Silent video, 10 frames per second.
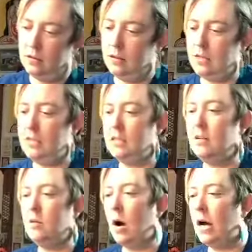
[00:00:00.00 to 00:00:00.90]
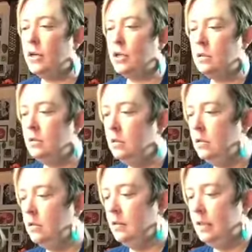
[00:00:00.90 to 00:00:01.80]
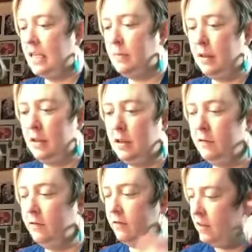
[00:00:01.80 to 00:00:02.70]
This is gouache. That's my little